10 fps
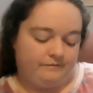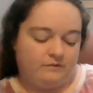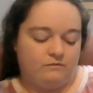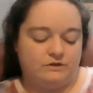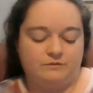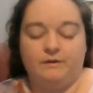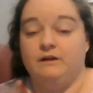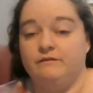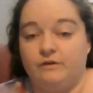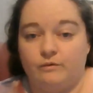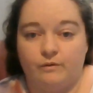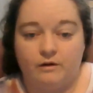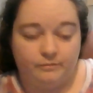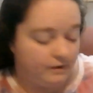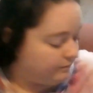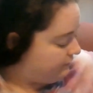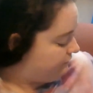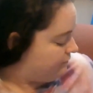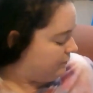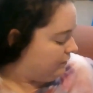which many of you are probably
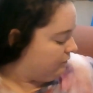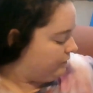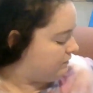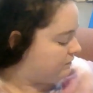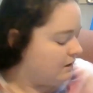familiar with,